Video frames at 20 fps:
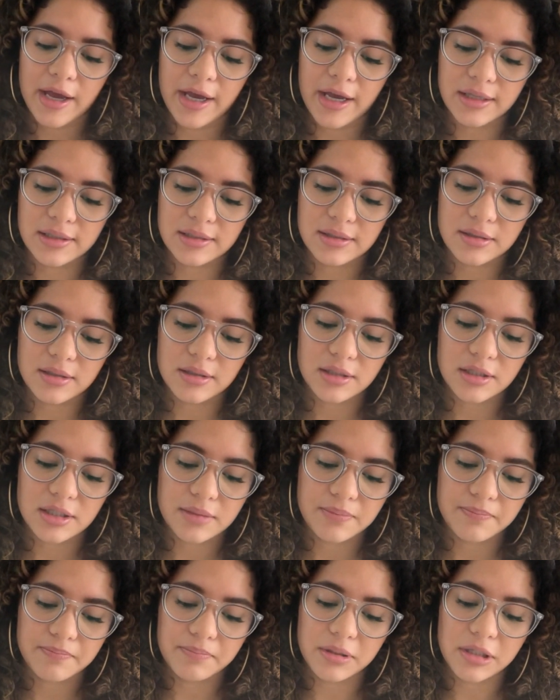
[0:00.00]
it's
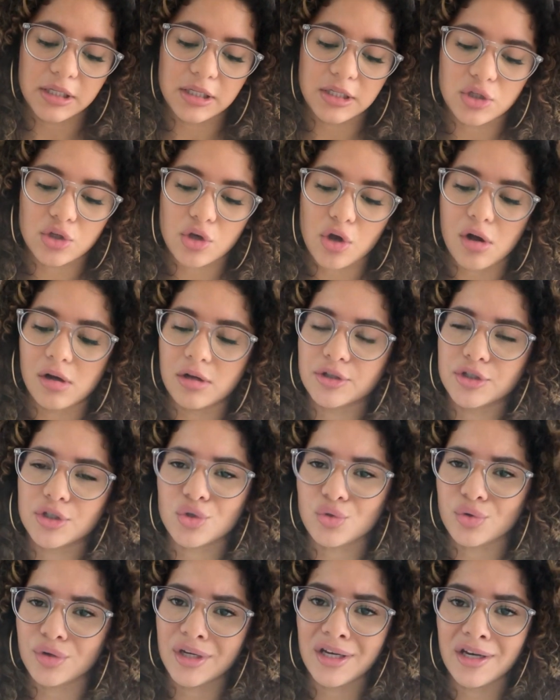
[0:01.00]
this place called
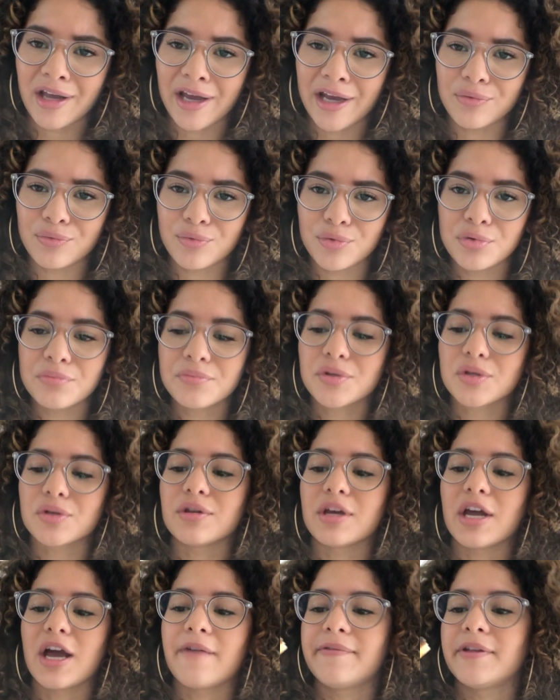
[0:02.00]
29 Rooms, so
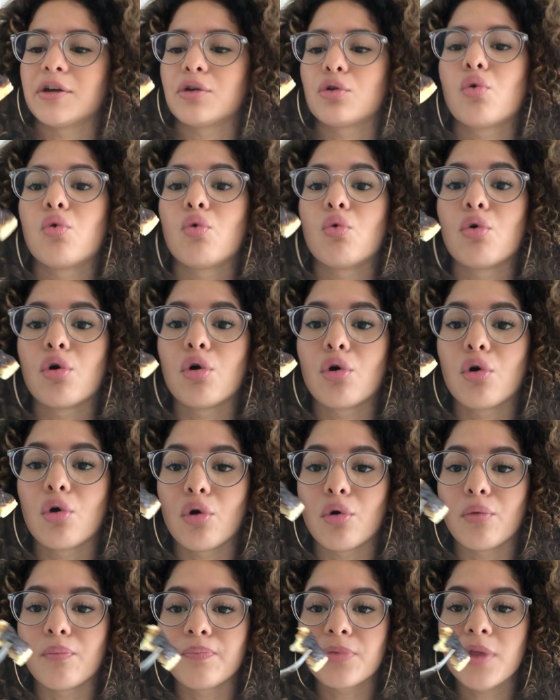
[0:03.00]
they have like
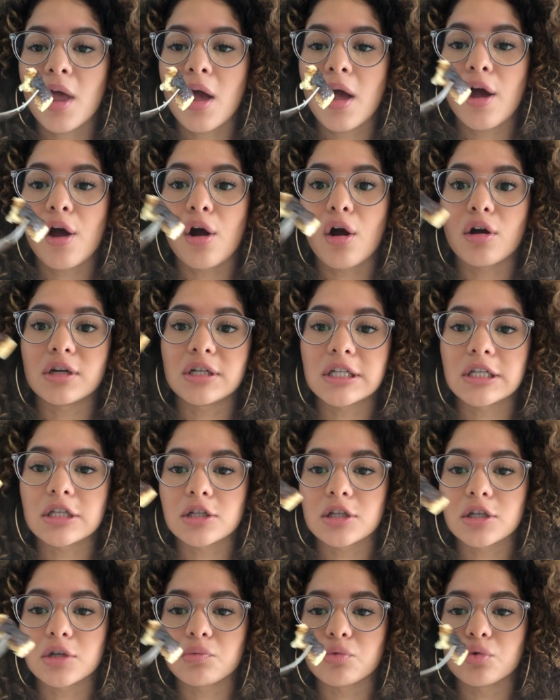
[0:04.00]
cool
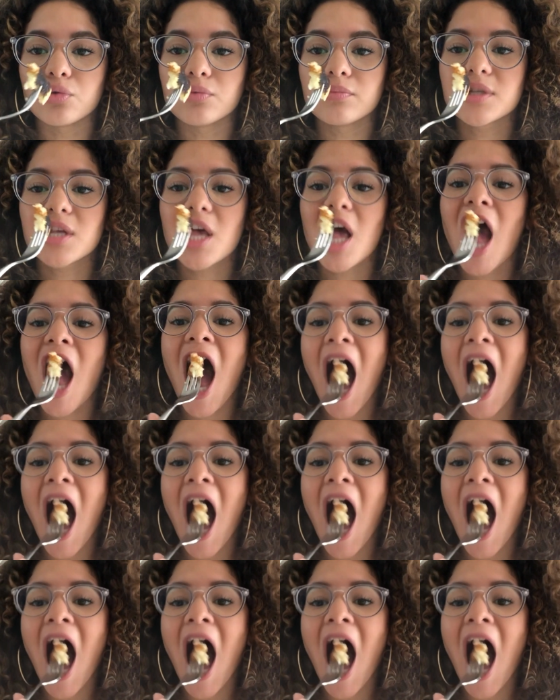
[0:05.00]
artistic rooms.